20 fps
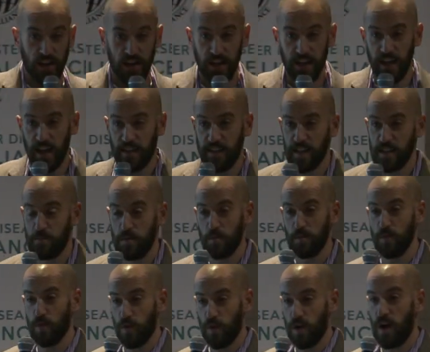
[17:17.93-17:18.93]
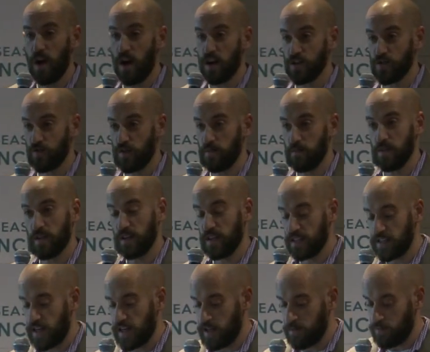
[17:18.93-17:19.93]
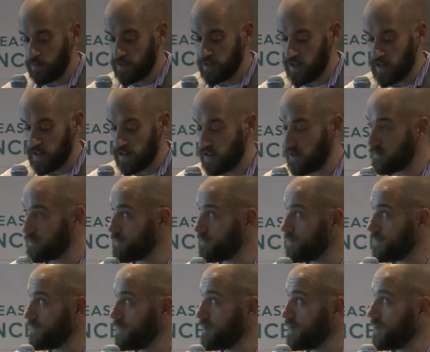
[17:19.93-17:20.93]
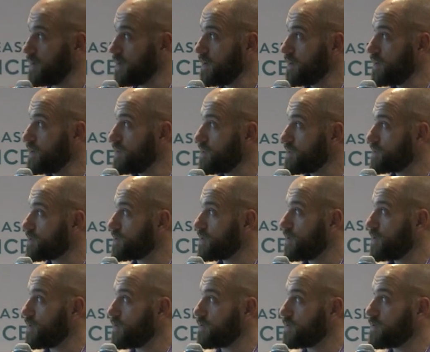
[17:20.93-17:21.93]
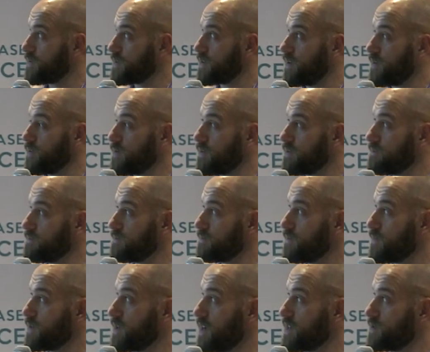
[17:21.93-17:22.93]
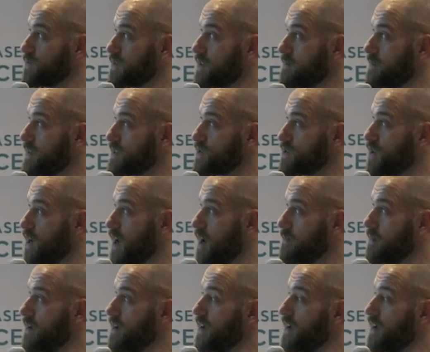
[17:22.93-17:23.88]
And again, that's people who are on treatment, at least 80% of them. So, we're not doing the best job.